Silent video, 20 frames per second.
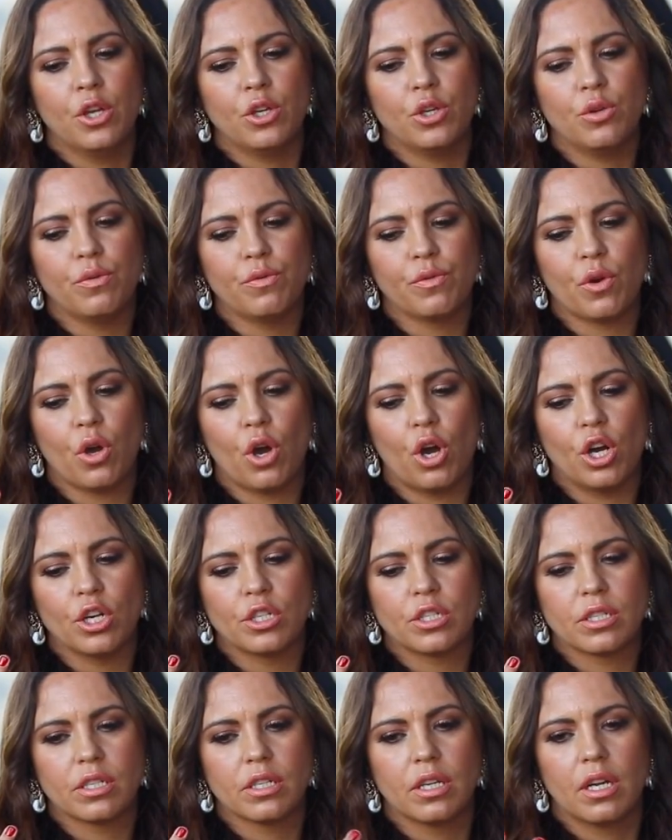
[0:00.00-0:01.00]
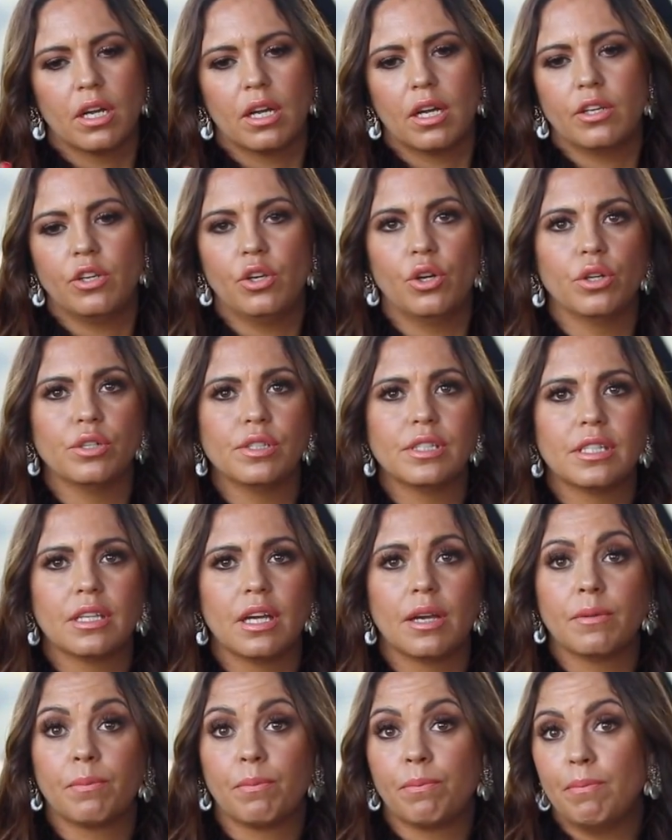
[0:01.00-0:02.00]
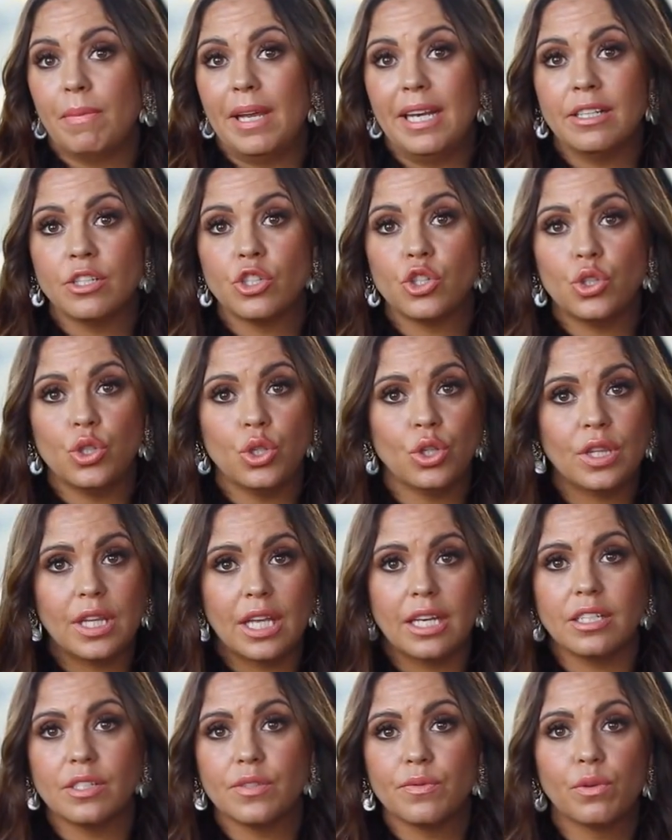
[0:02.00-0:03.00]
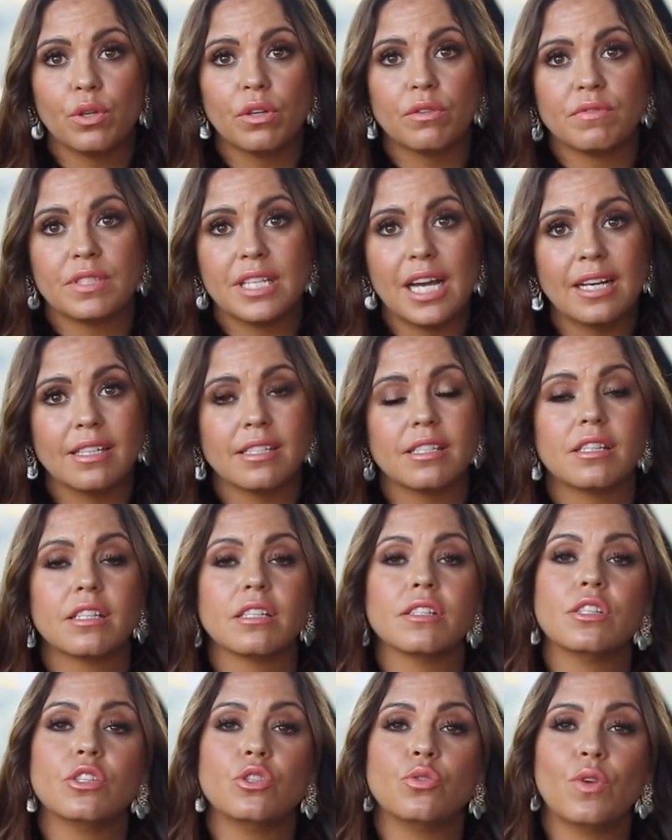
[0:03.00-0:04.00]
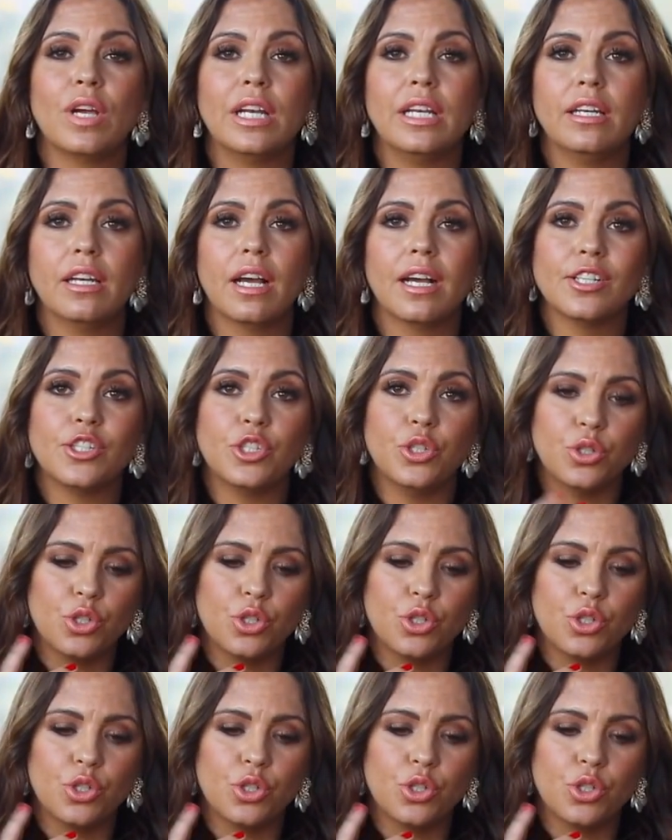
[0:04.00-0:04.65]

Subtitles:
you've got a men's suit that is full of dust, this is really nice.